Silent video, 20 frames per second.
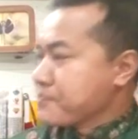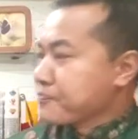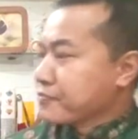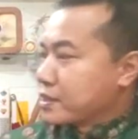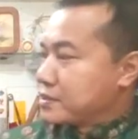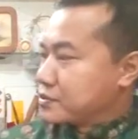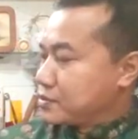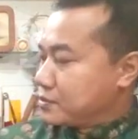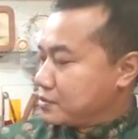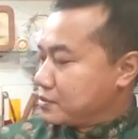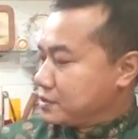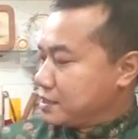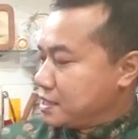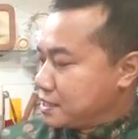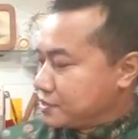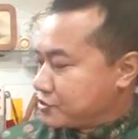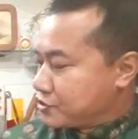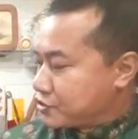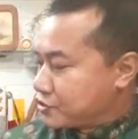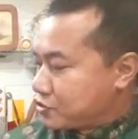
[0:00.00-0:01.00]
So
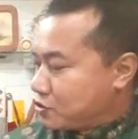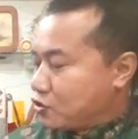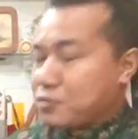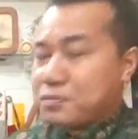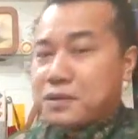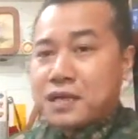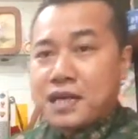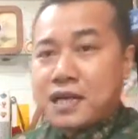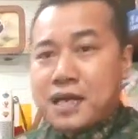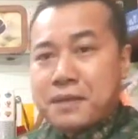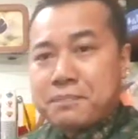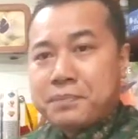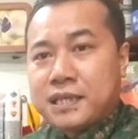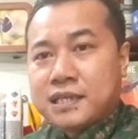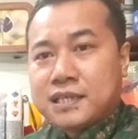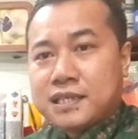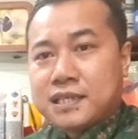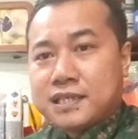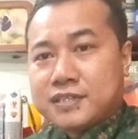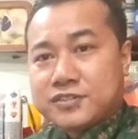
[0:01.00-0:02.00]
niche
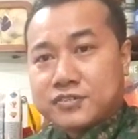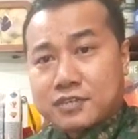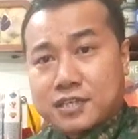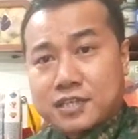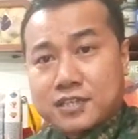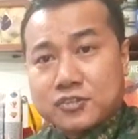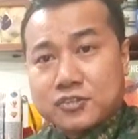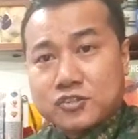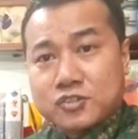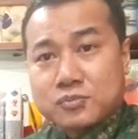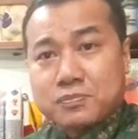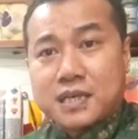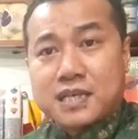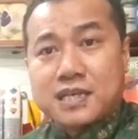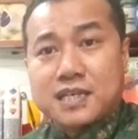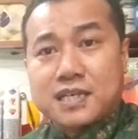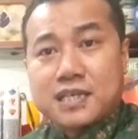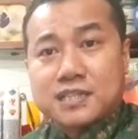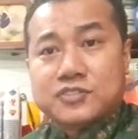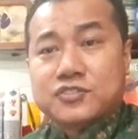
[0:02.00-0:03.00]
overlapping is reduced by
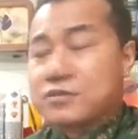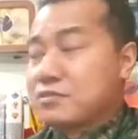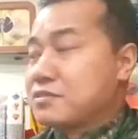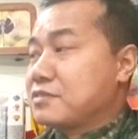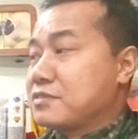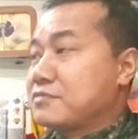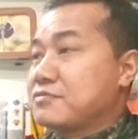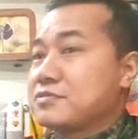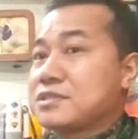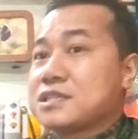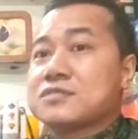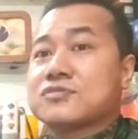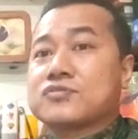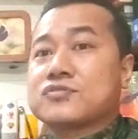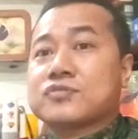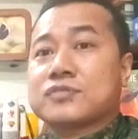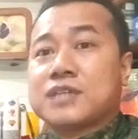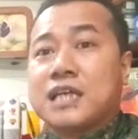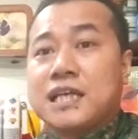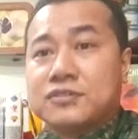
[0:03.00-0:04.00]
niche
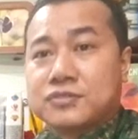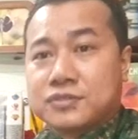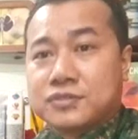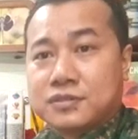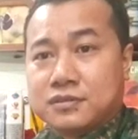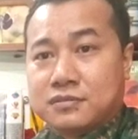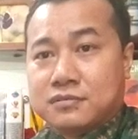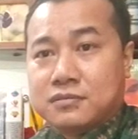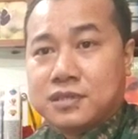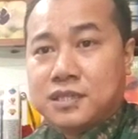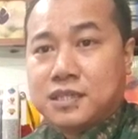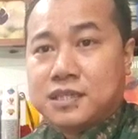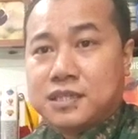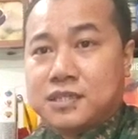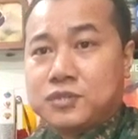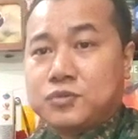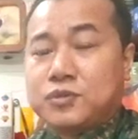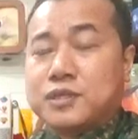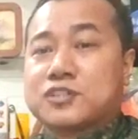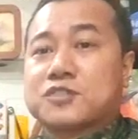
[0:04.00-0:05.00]
differentiation.
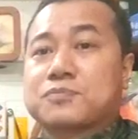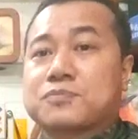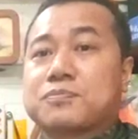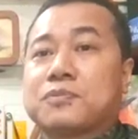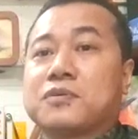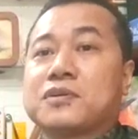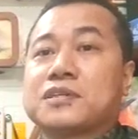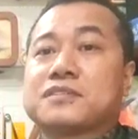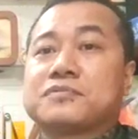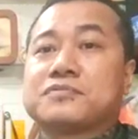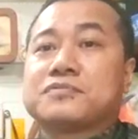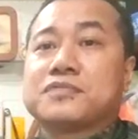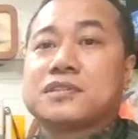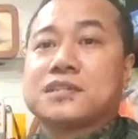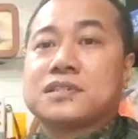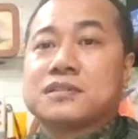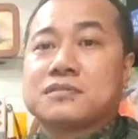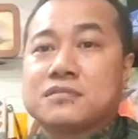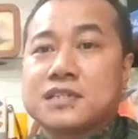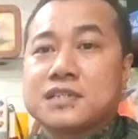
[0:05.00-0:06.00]
You exploit
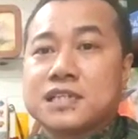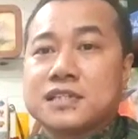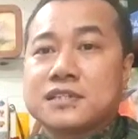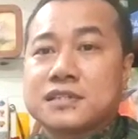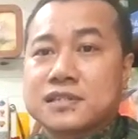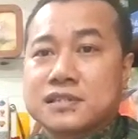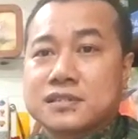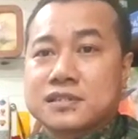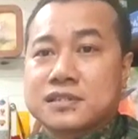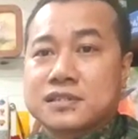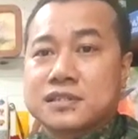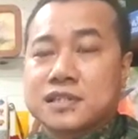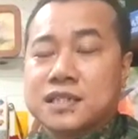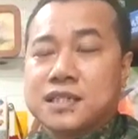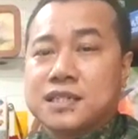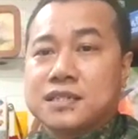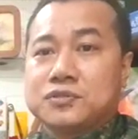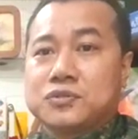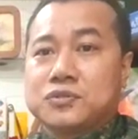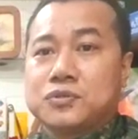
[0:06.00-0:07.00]
different reasons.
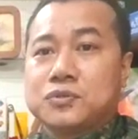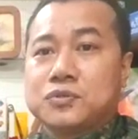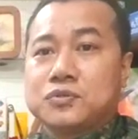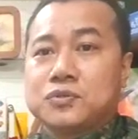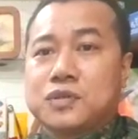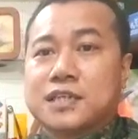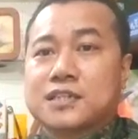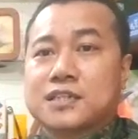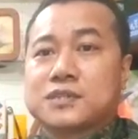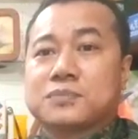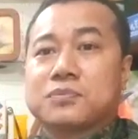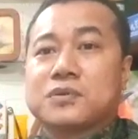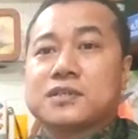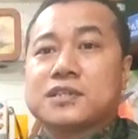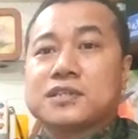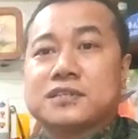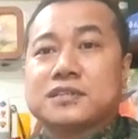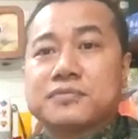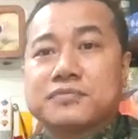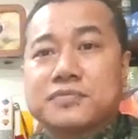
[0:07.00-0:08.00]
You exploit at
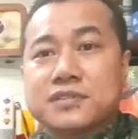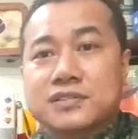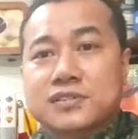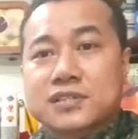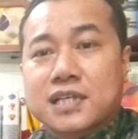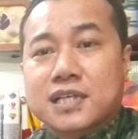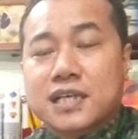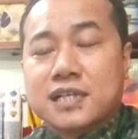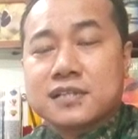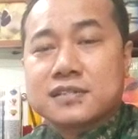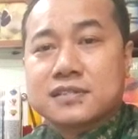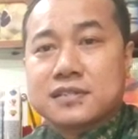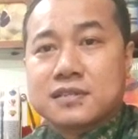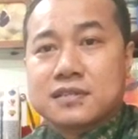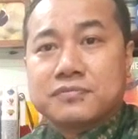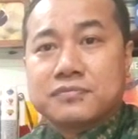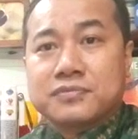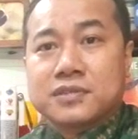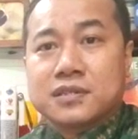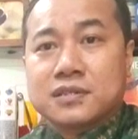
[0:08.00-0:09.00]
different scales and
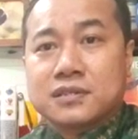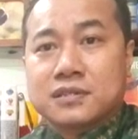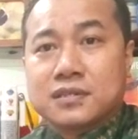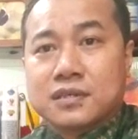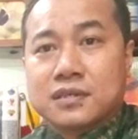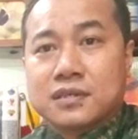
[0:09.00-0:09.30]
different